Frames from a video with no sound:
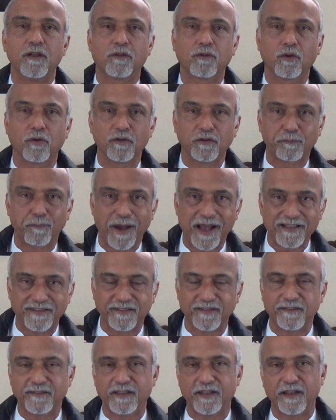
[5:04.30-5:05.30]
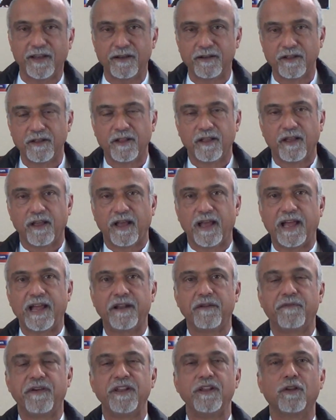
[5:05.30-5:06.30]
throw spices in it,
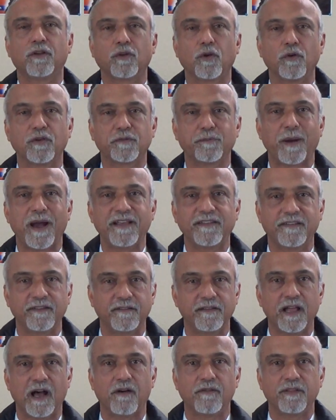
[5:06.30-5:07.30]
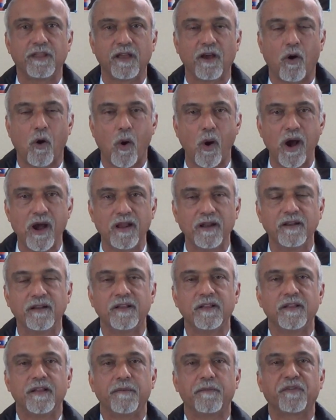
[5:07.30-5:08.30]
and when you throw spices, now the oil
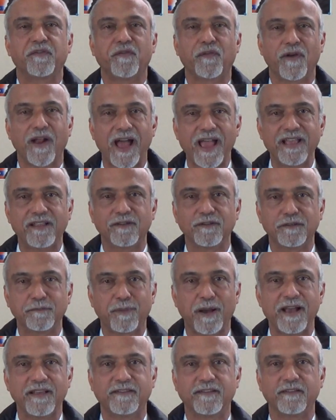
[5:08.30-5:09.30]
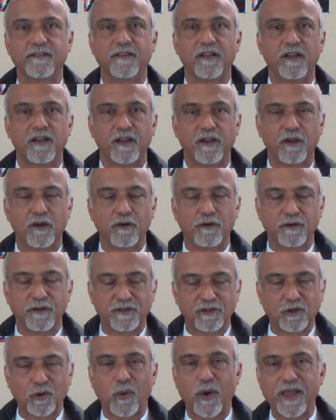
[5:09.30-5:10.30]
is frying those spices, you're
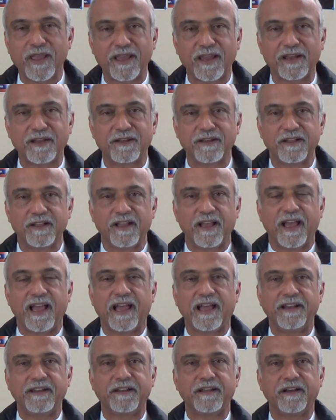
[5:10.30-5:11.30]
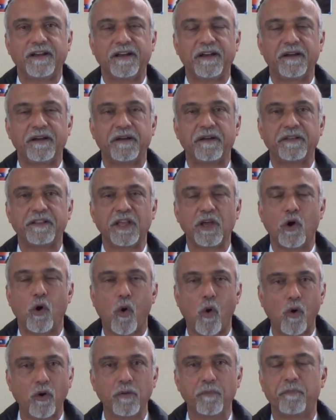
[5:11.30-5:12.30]
destroying it, and the
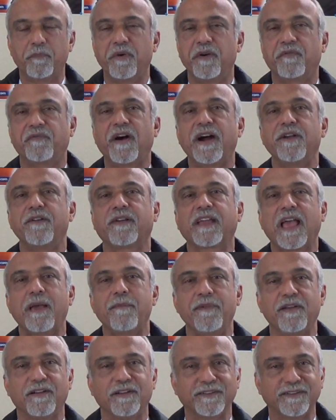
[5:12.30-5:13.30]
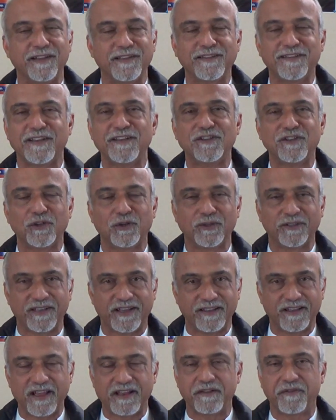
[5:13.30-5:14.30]
whole phytochemicals and essentials
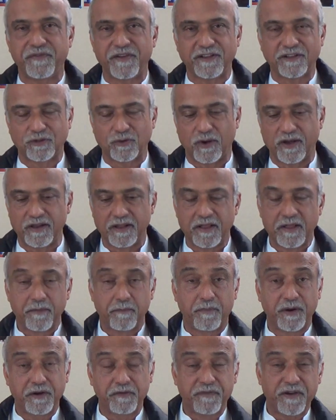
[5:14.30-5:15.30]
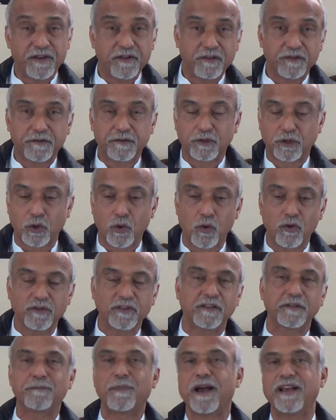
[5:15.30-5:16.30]
and the fixed oil. But when you throw
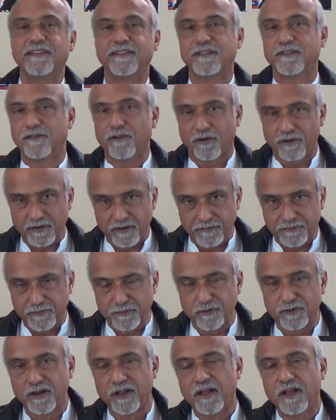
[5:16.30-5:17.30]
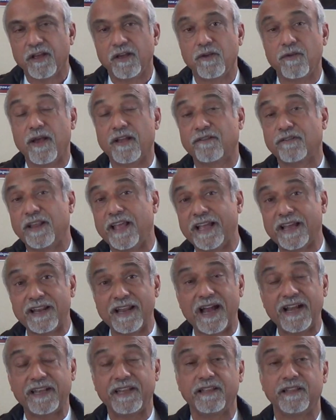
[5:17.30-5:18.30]
the spices on your food, you're actually
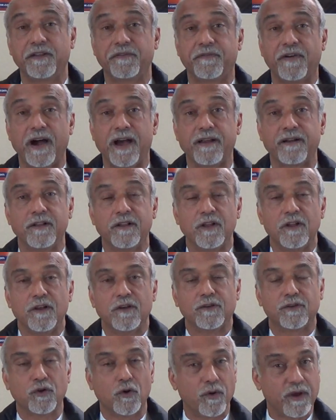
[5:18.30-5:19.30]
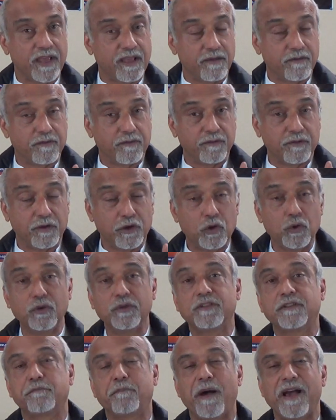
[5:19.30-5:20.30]
igniting the fire. So
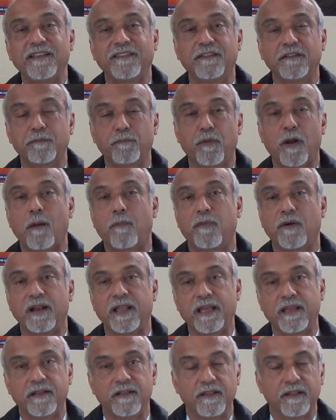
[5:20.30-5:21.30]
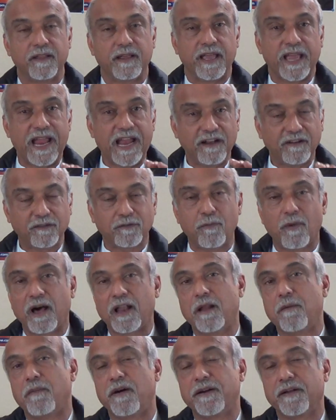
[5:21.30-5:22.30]
use spices properly. Eat
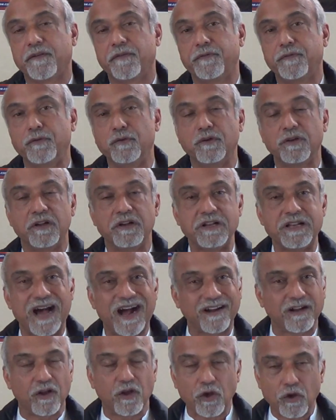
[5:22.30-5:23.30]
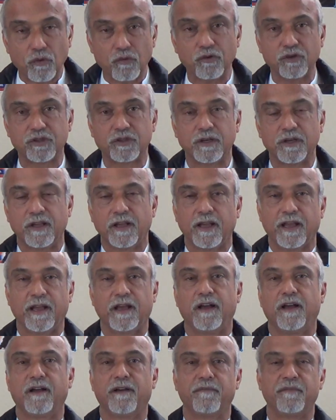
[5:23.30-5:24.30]
small amount of food, not huge.
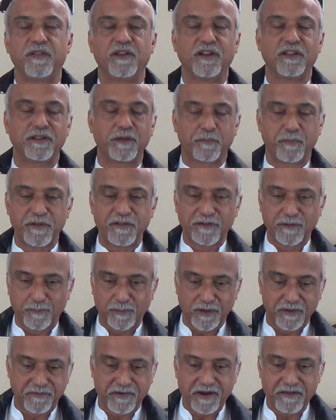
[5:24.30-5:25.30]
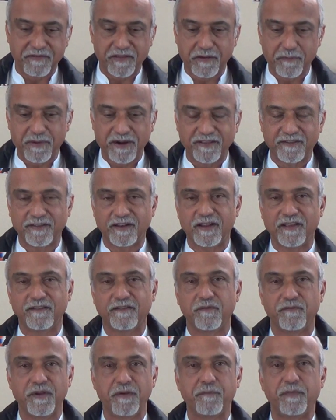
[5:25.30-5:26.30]
Another principle of Ayurvedic medicine
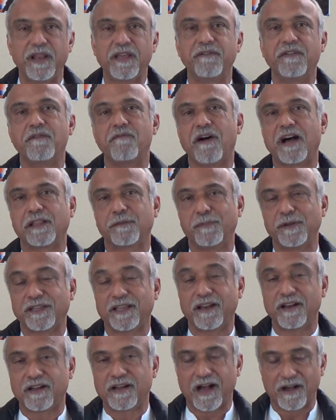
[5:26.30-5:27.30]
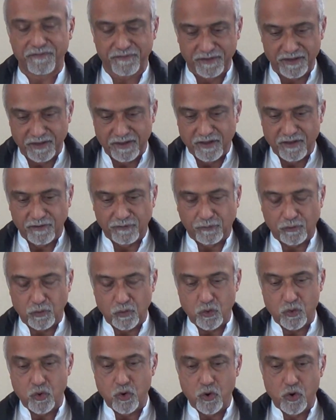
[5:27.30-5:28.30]
is we believe in Vat, Pitta, and Kapha.
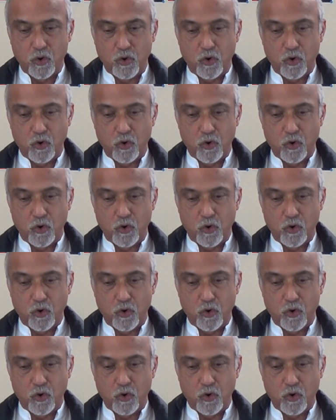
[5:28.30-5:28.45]
So